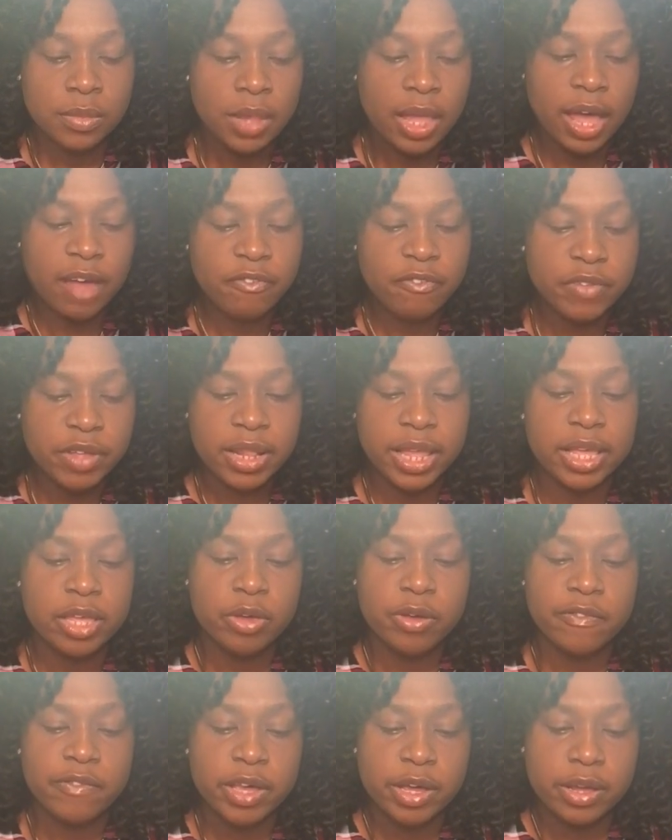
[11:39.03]
I feel like
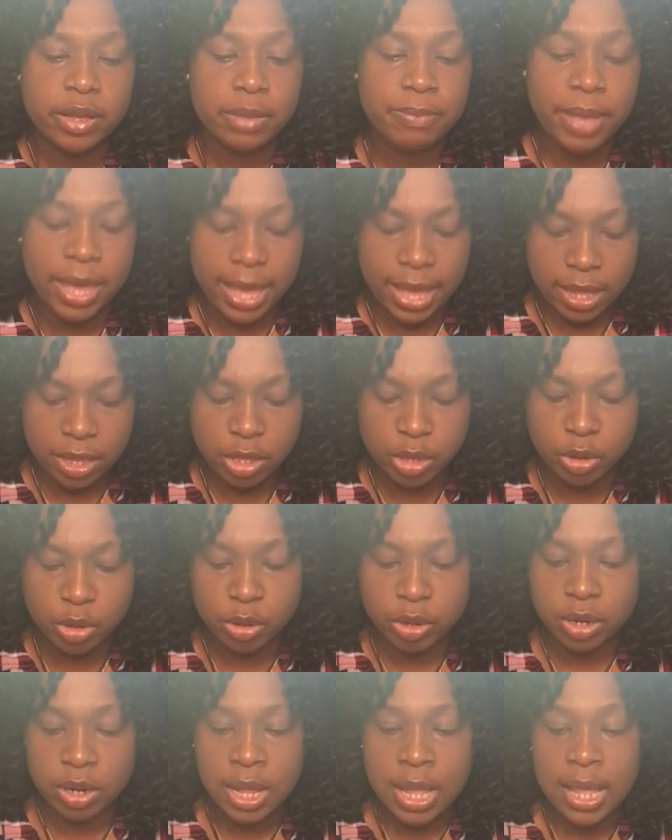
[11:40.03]

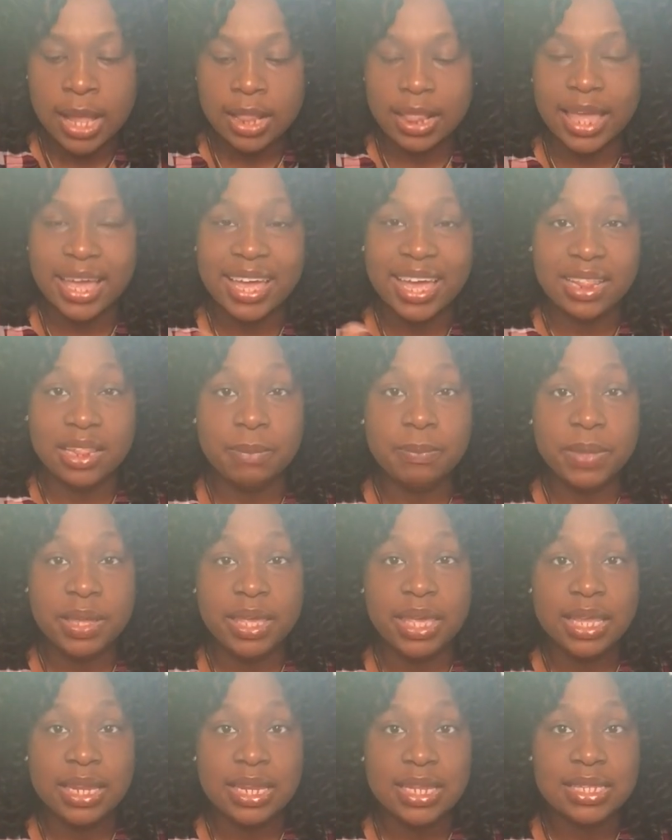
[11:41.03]
you're like at the
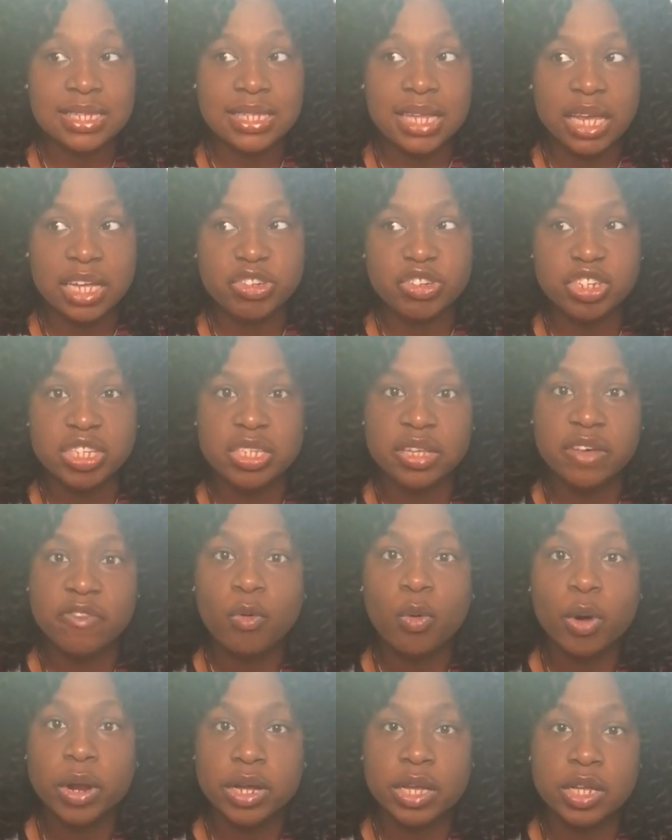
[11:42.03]
beginning stages of
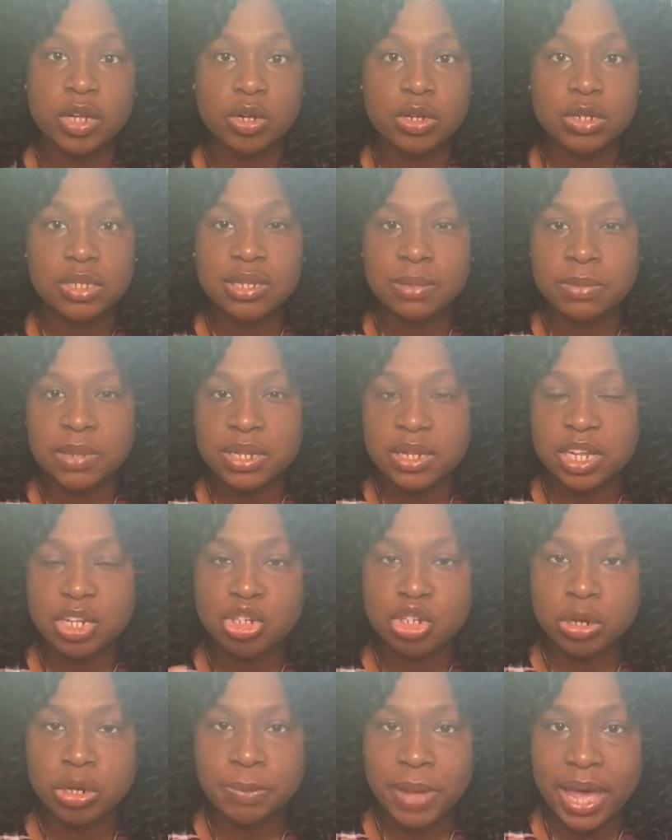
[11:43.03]
working on something that
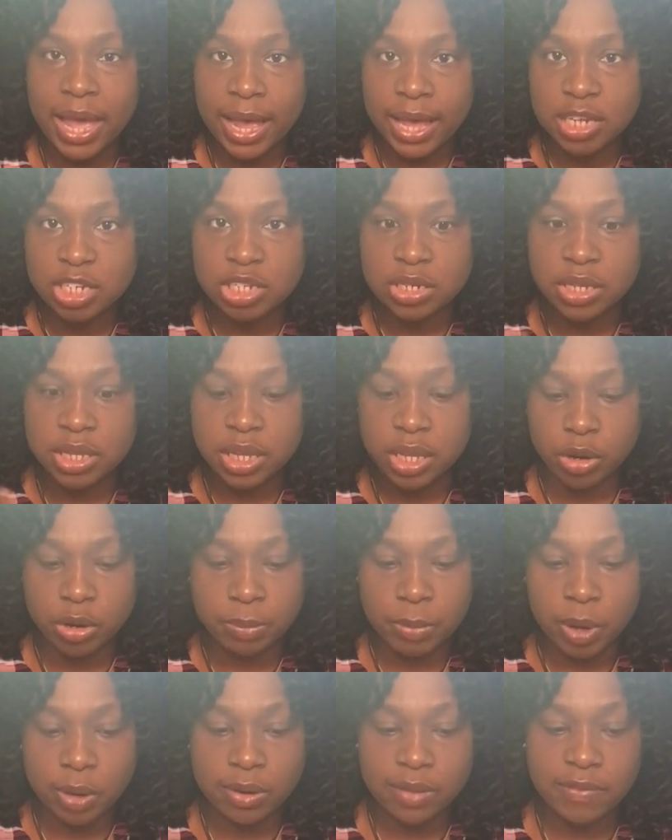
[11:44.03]
you're passionate and you're
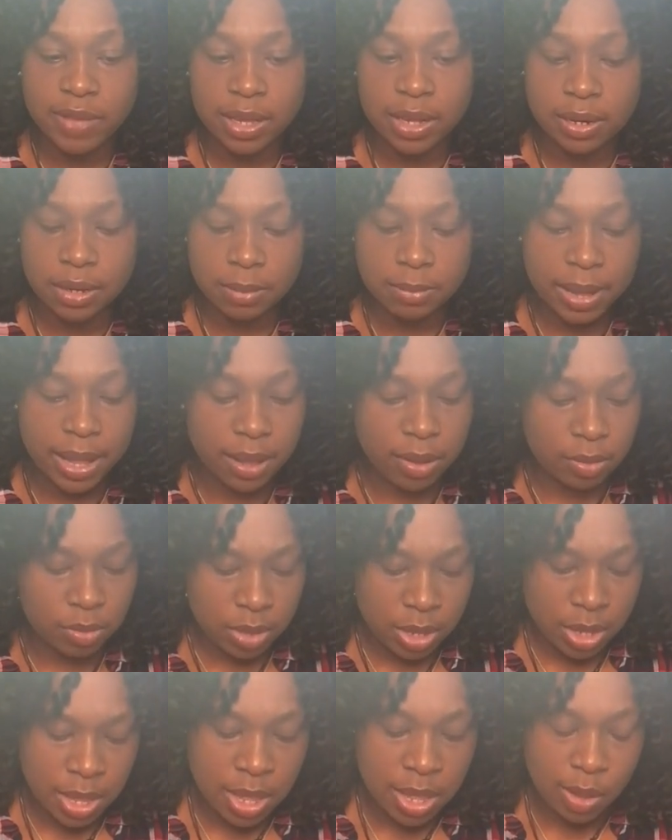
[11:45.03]
motivated about.
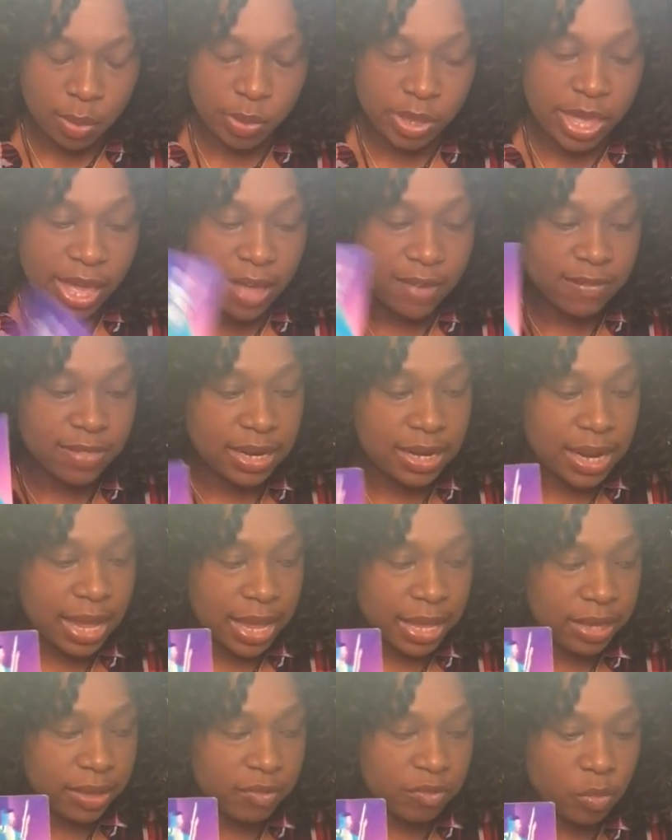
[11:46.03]
We have the
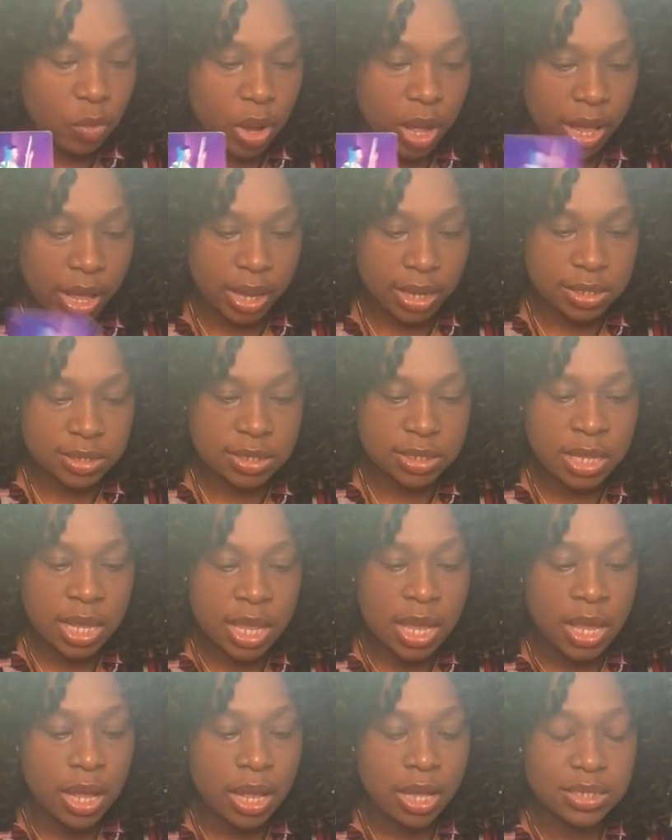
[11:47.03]
Knight of Wands,
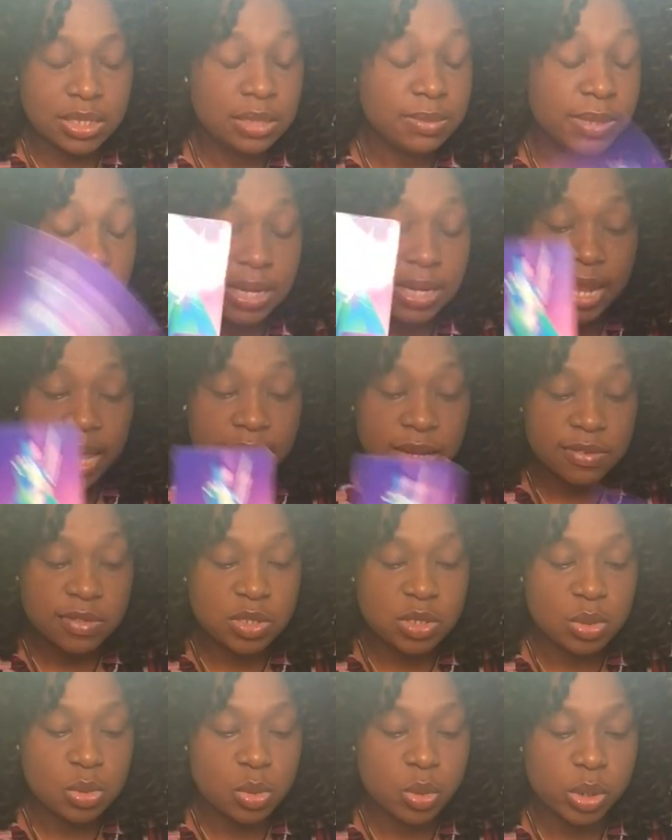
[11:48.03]
the Knight of
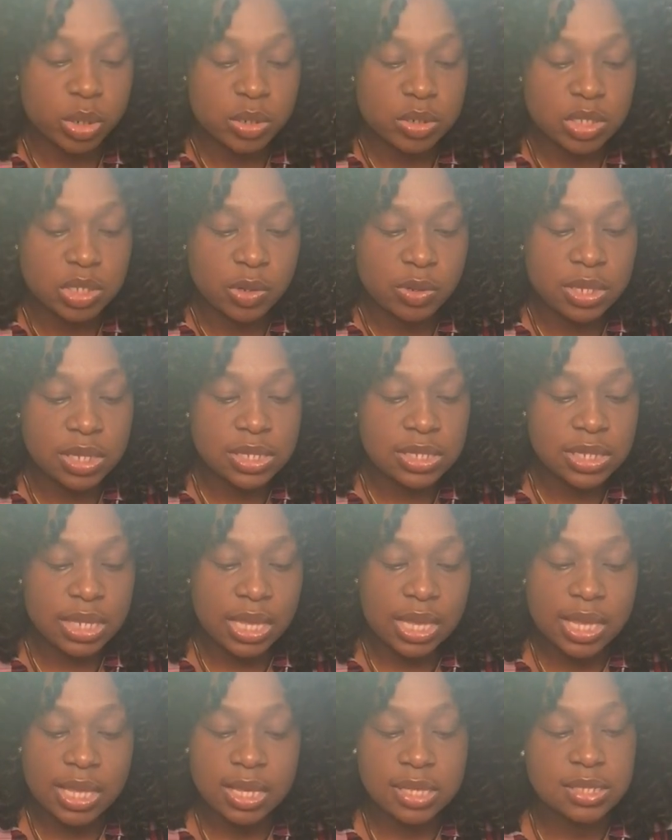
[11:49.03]
Swords. So this
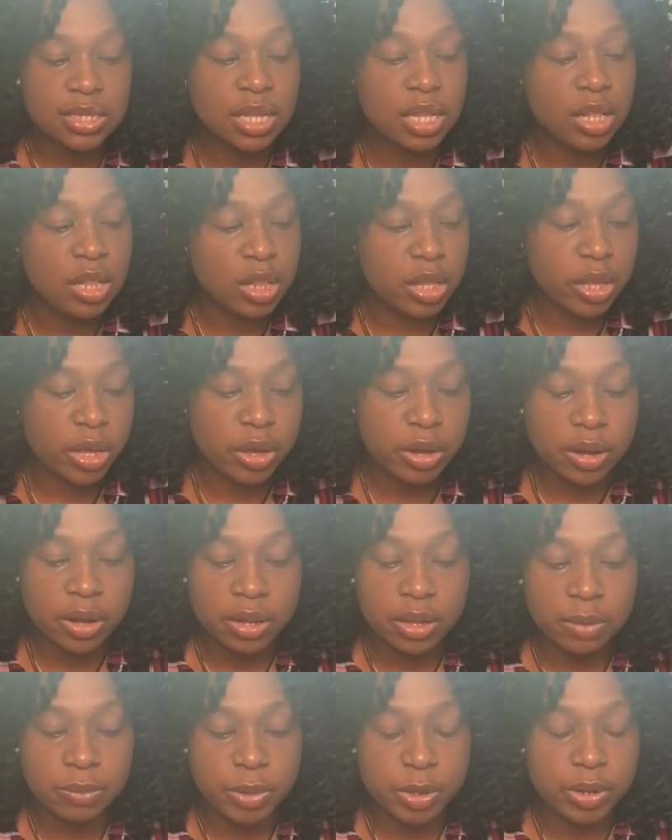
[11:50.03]
is clear
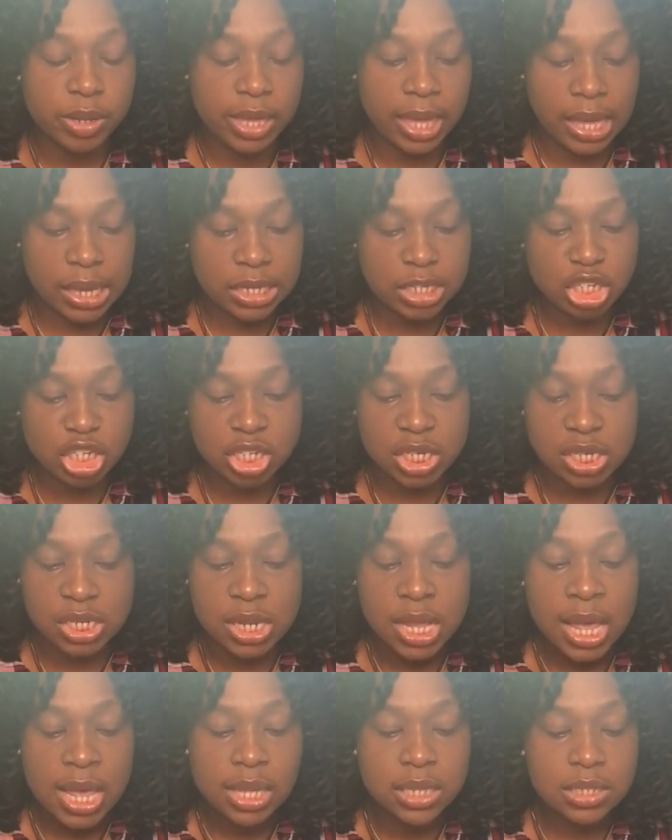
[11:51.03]
communication,
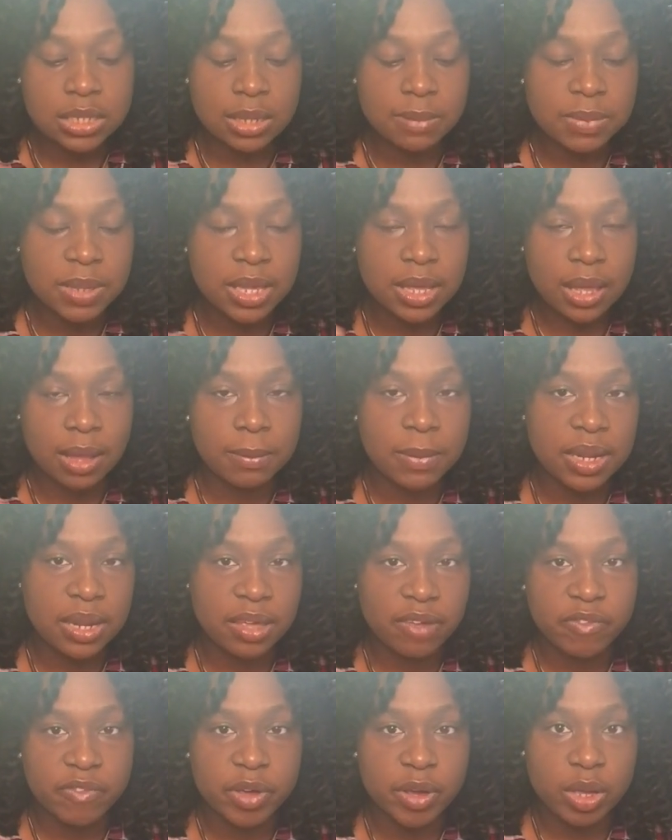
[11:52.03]
something coming
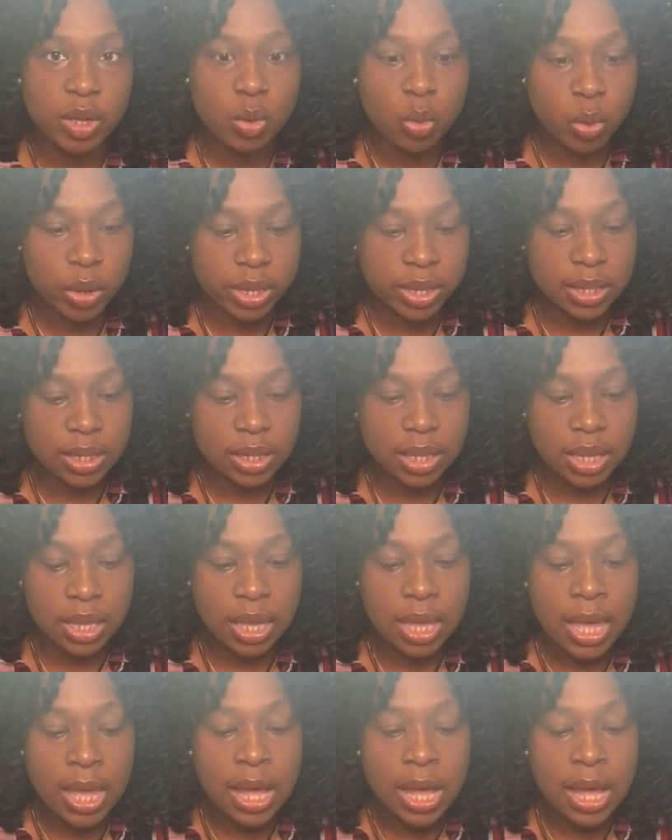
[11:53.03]
in very quickly.